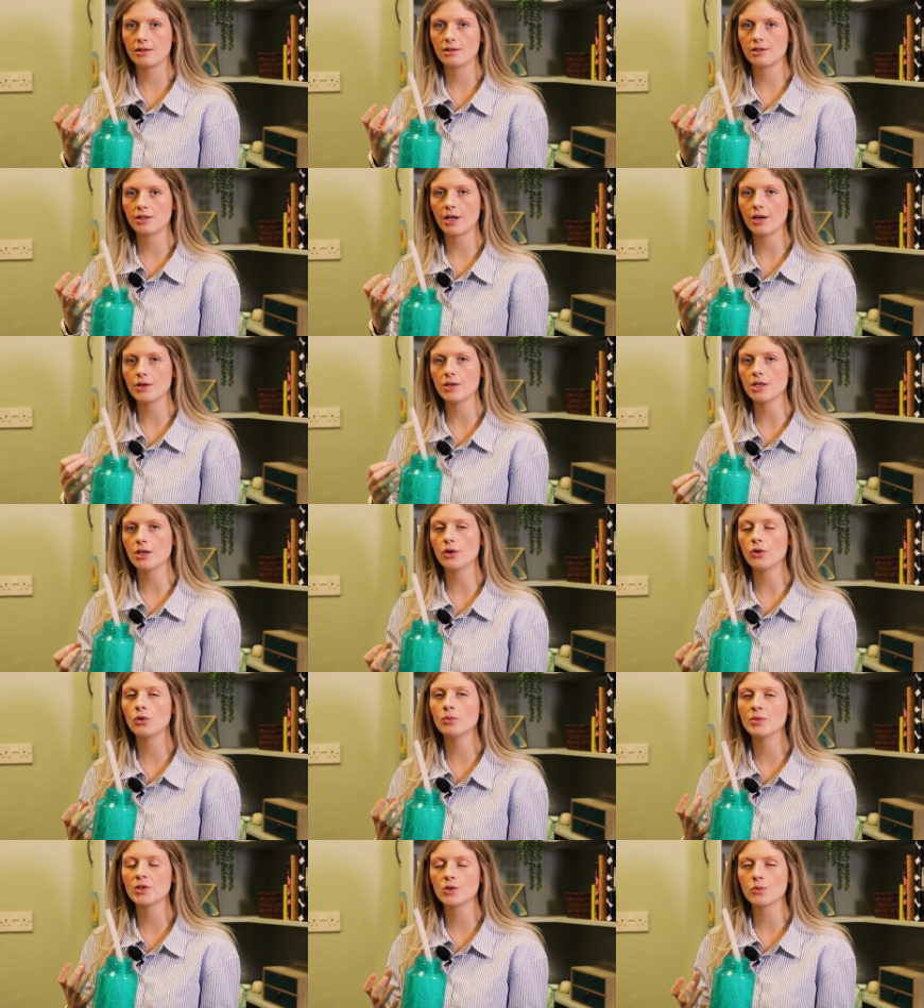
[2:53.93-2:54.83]
so you
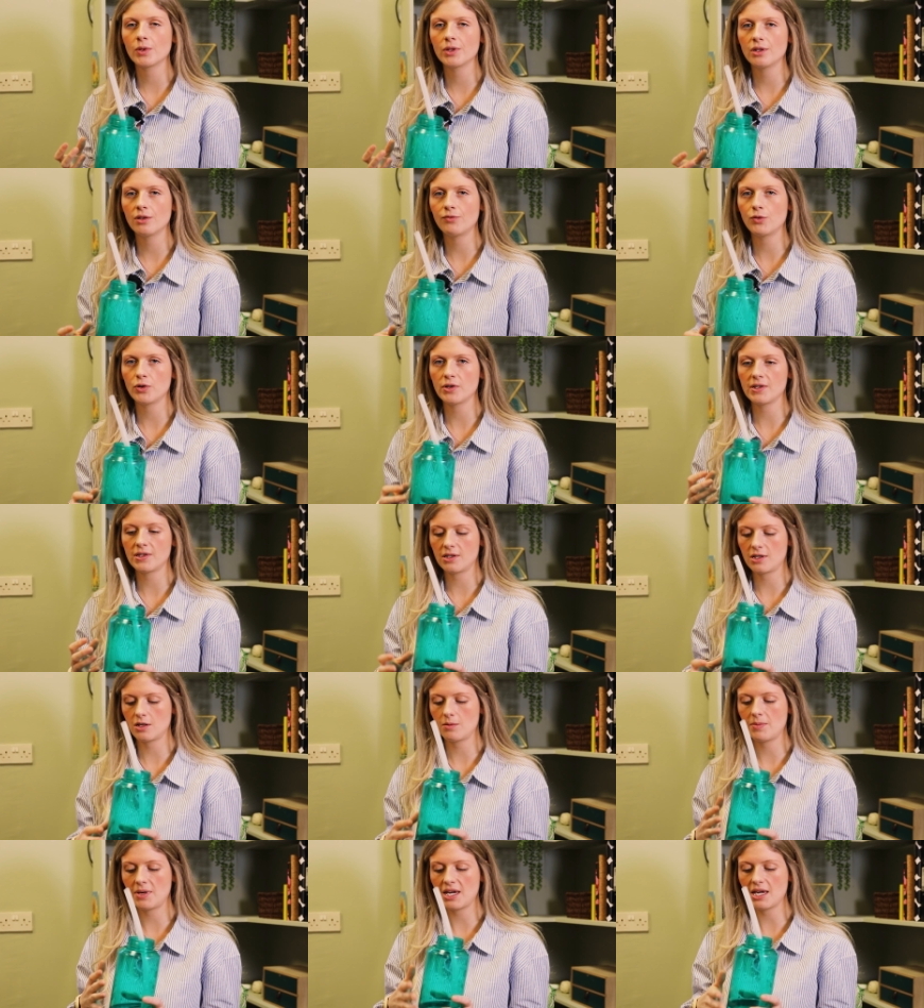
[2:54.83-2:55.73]
almost want the voice
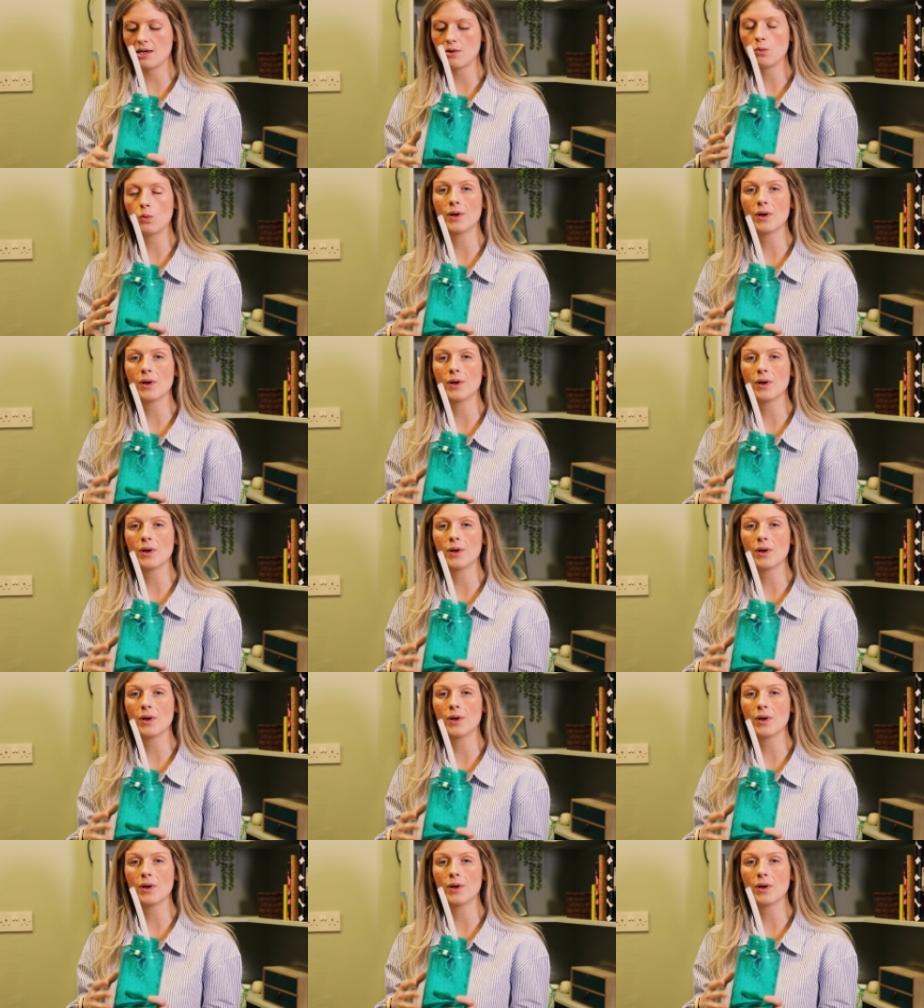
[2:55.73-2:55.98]
to be